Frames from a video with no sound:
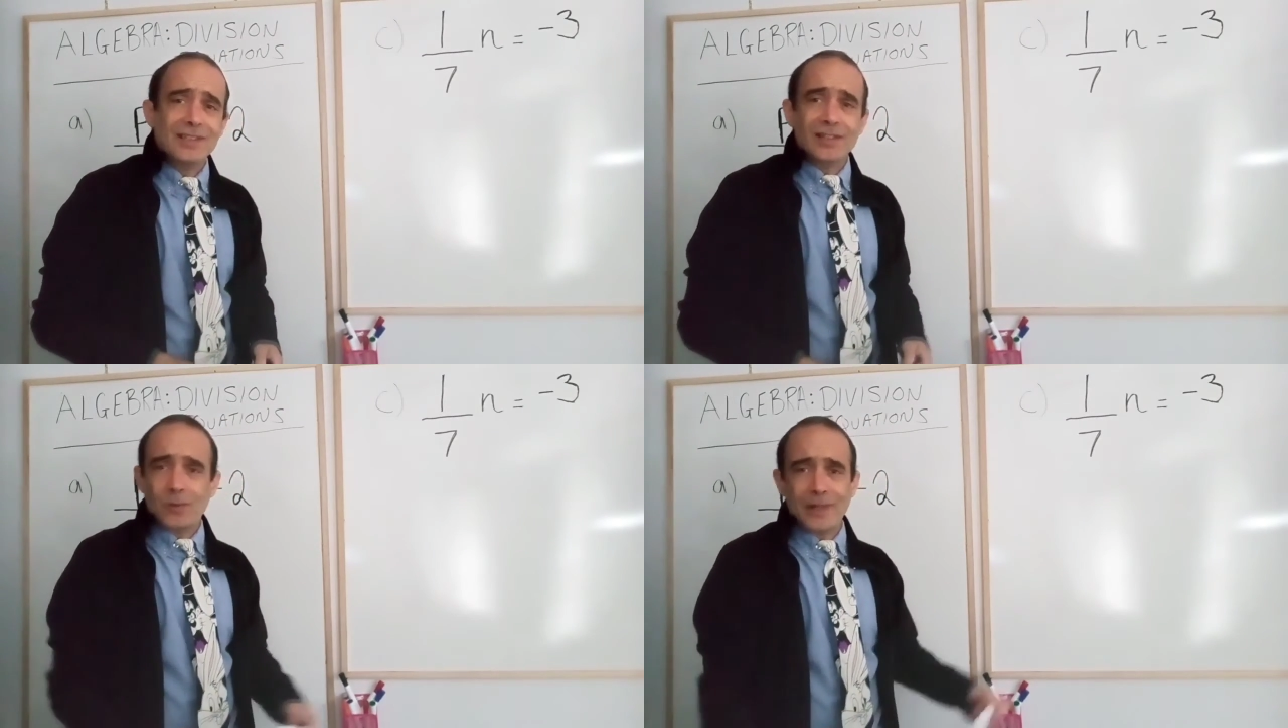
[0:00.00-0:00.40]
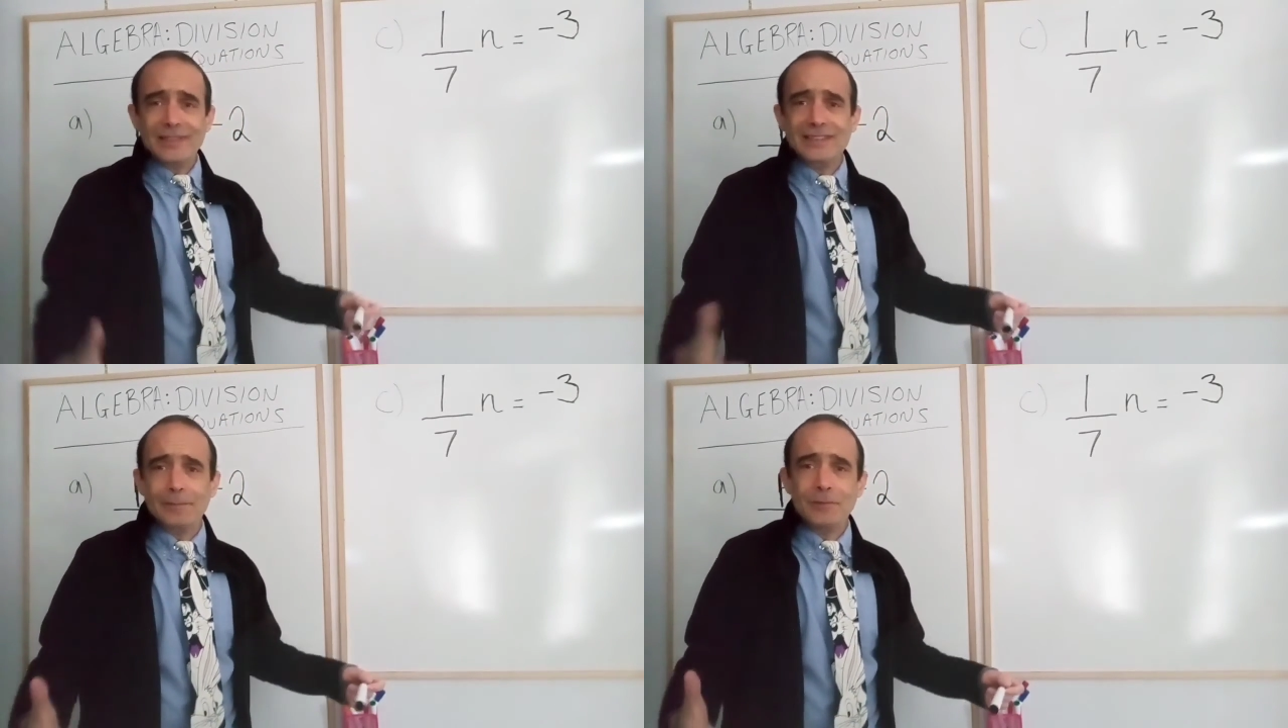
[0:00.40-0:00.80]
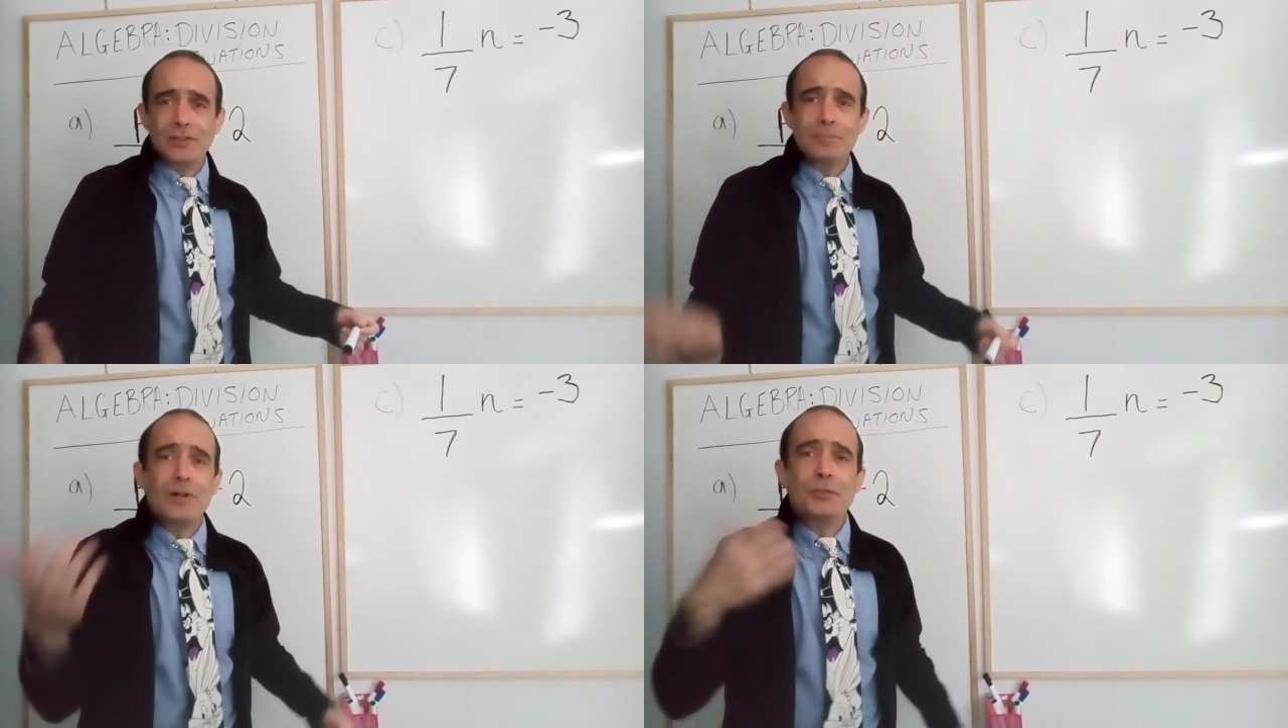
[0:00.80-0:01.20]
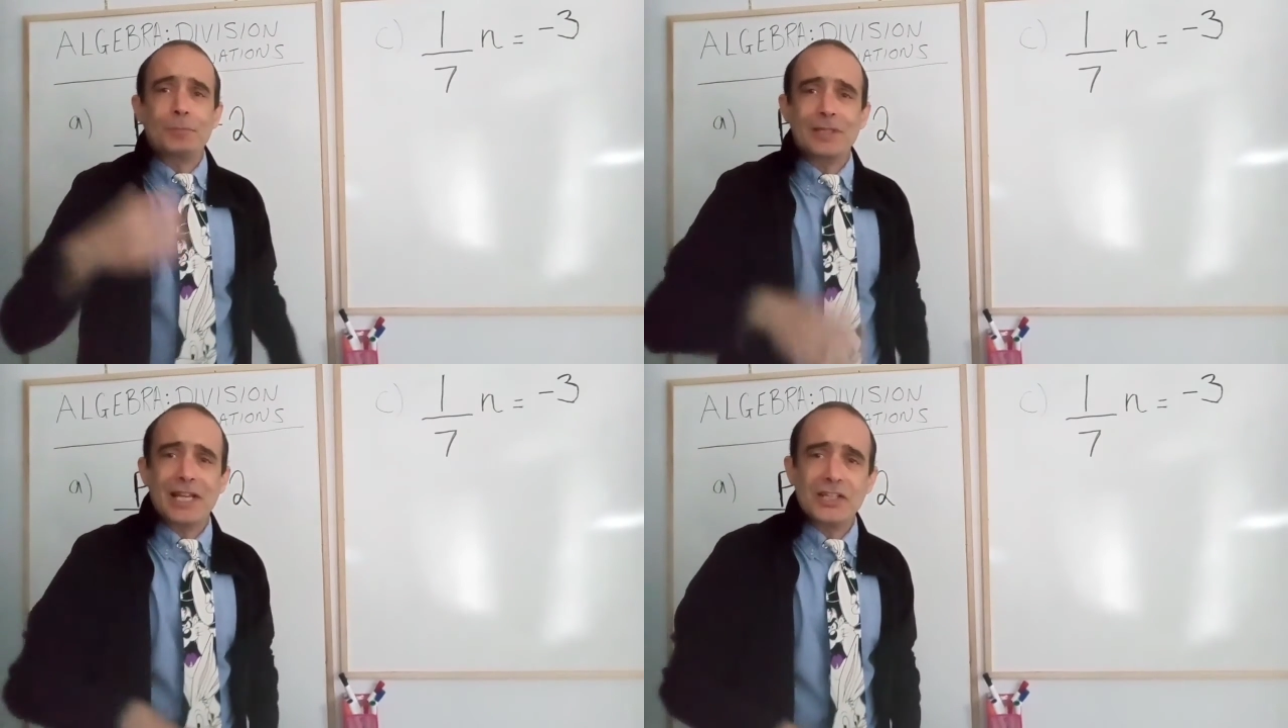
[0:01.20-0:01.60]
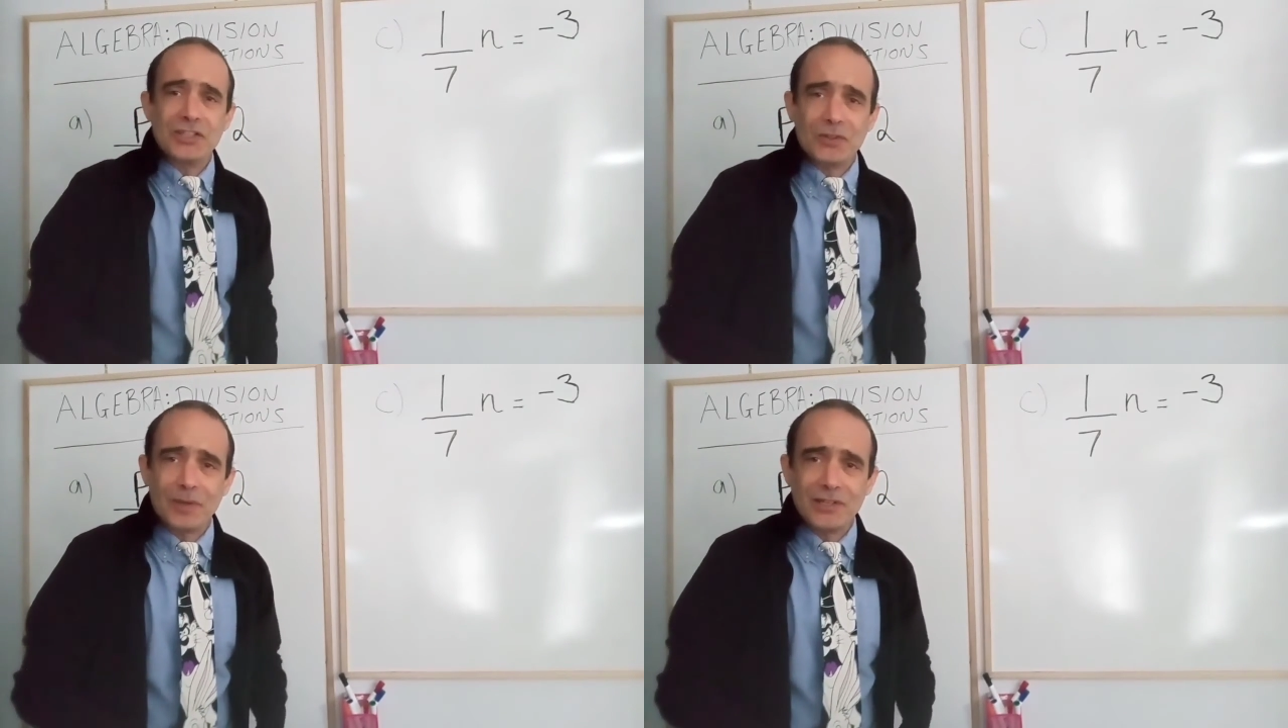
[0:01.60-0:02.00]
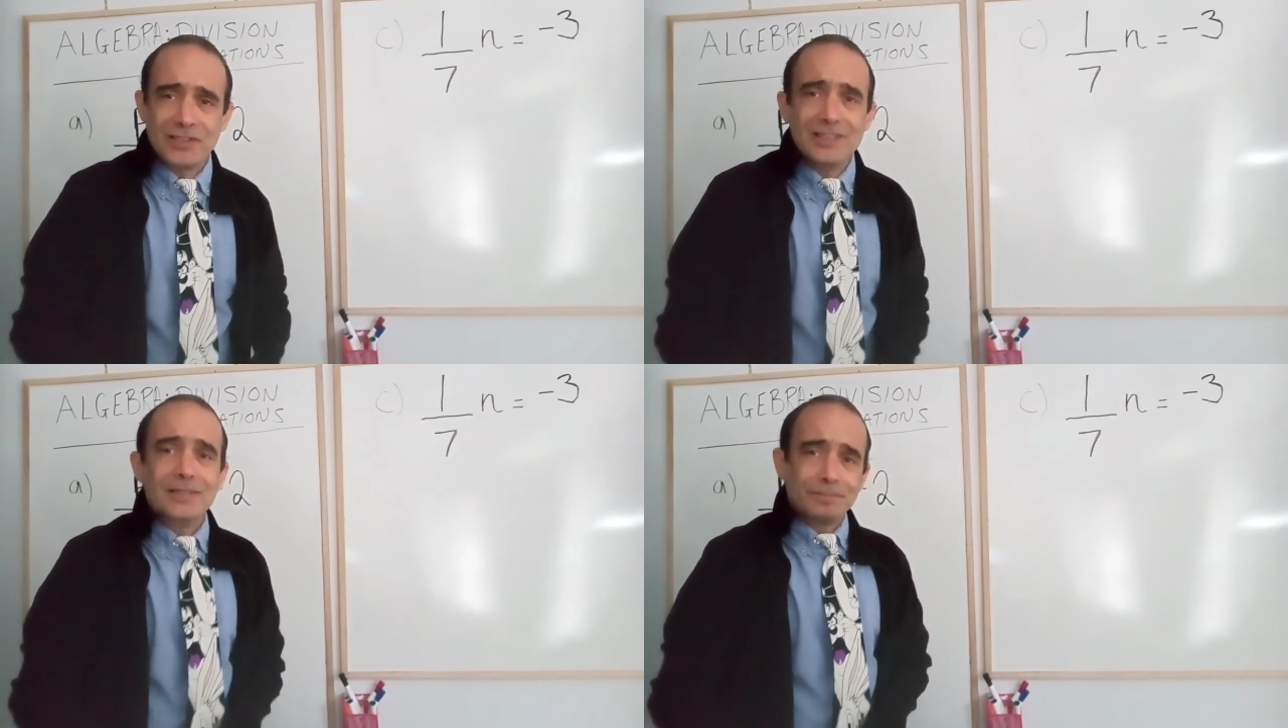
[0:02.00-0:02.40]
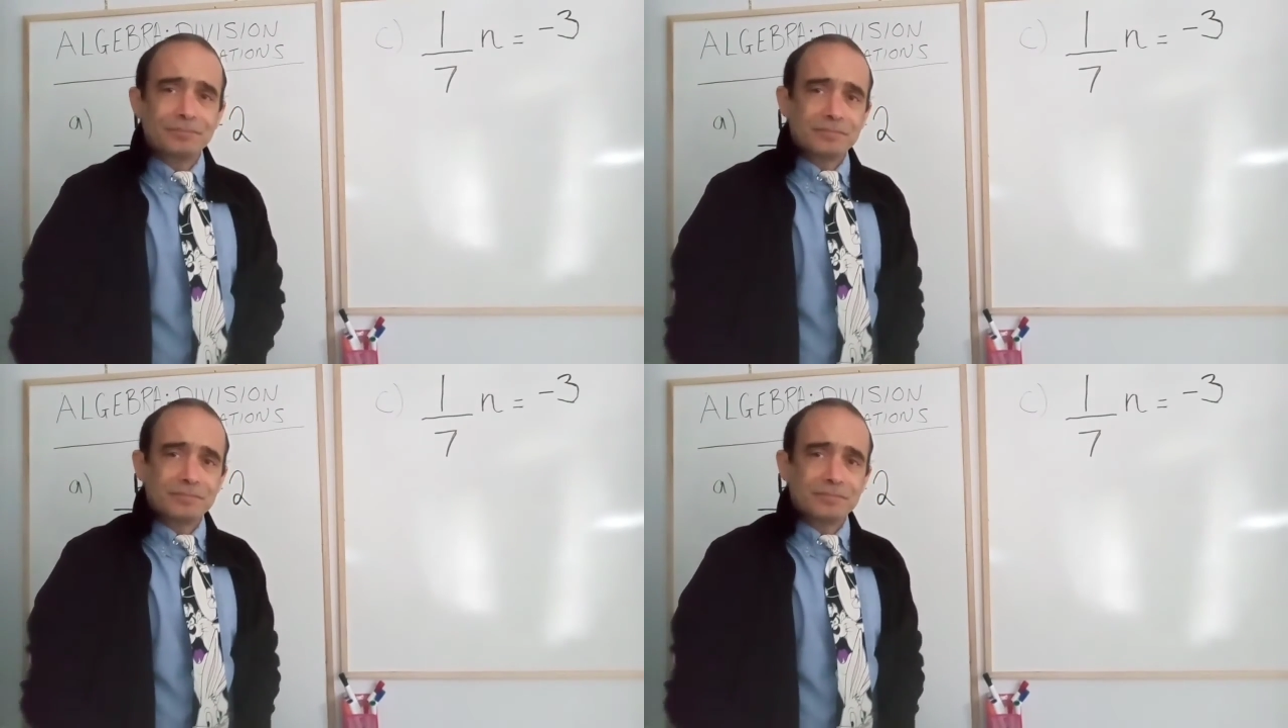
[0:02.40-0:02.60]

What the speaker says: are quite similar to multiplication equations,